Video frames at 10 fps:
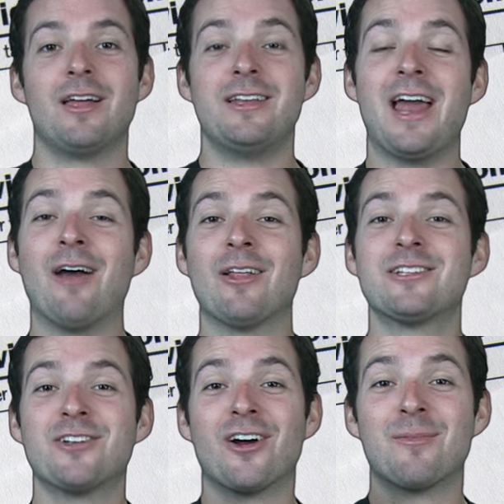Now let's
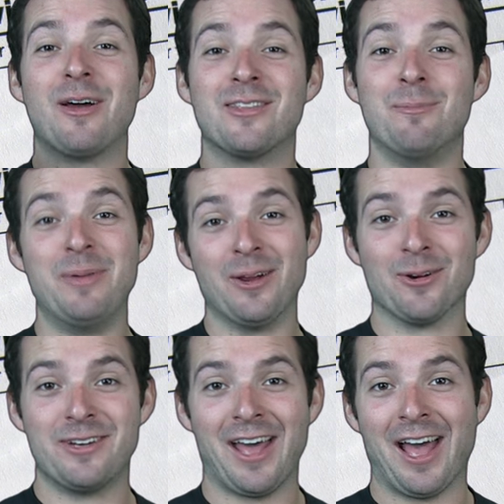talk about the
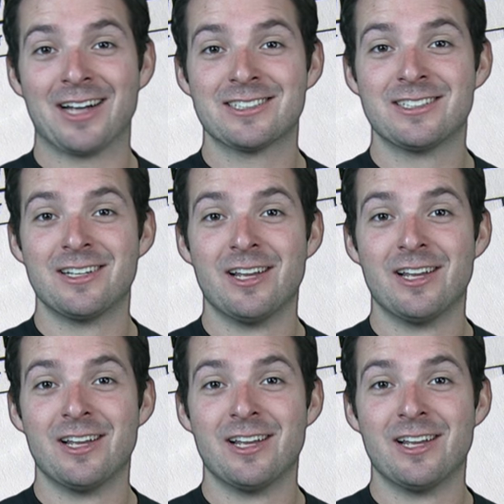beard tax.